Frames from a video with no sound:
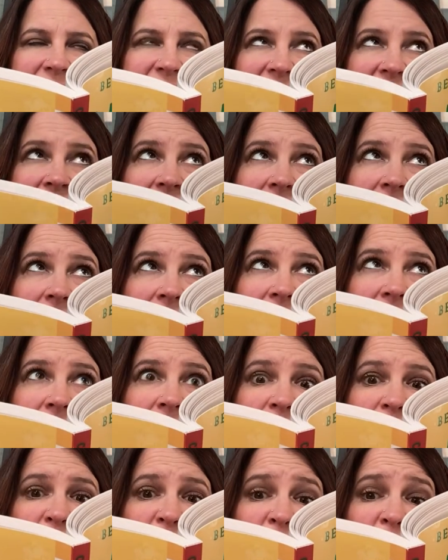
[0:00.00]

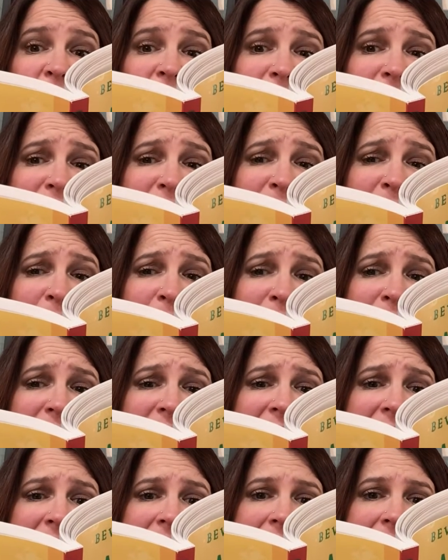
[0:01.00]
What about the
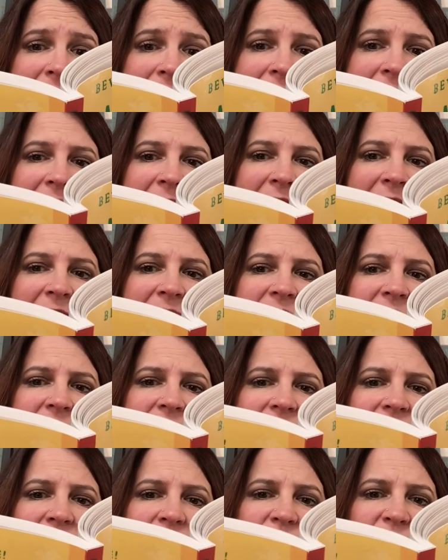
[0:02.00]
motorcycle? He asked.
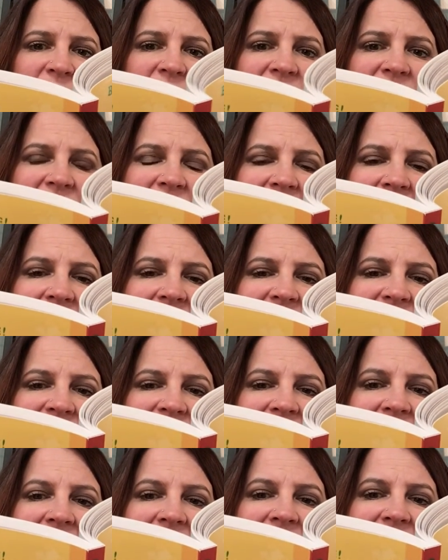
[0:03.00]
Where are you going to leave
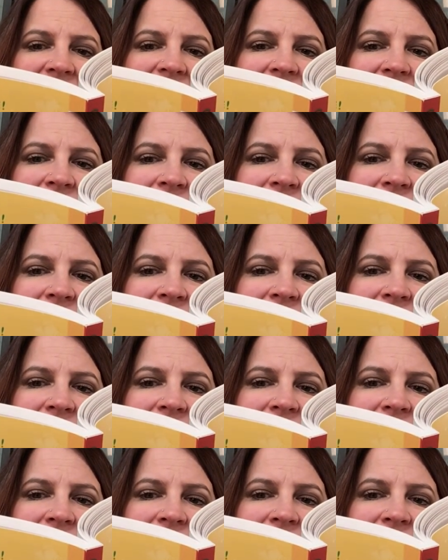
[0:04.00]
that?